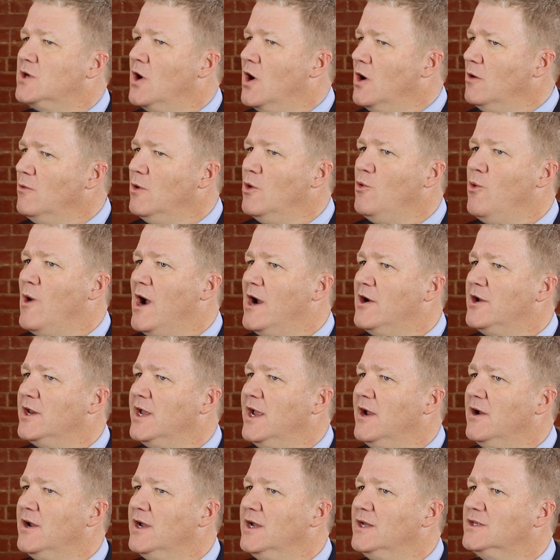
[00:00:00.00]
aren't required to
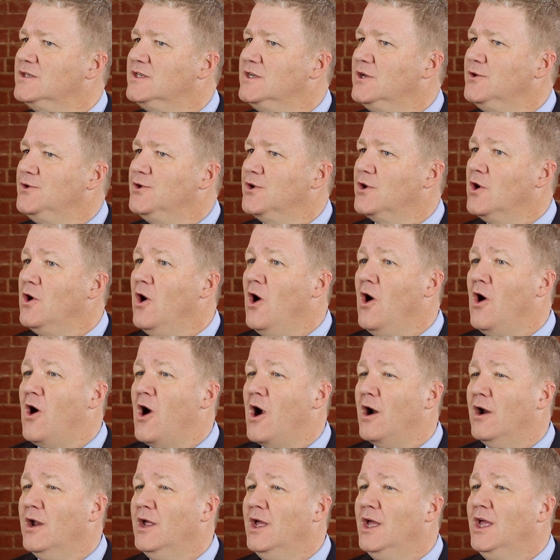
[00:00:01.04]
carry concealed in your
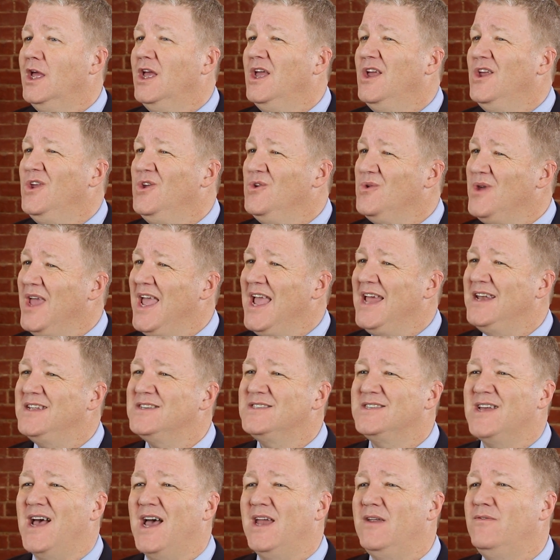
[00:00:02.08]
car, you can
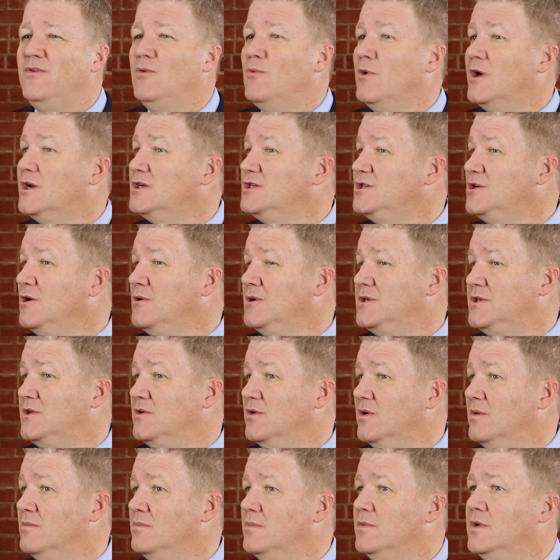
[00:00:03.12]
decide if you want to show it to him.